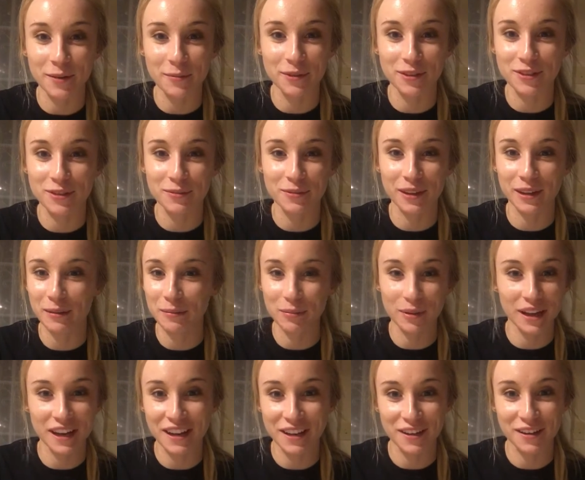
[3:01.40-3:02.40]
how much it like
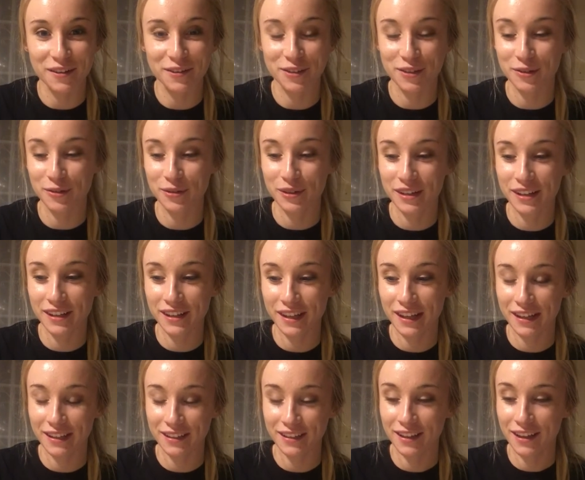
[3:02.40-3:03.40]
played into it
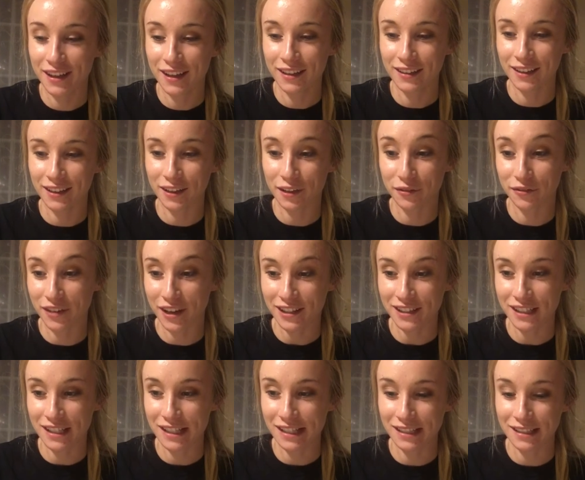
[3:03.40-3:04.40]
and like
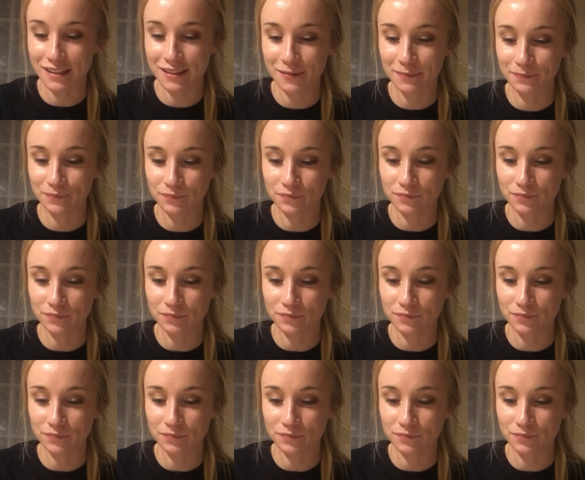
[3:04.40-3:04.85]
affected us,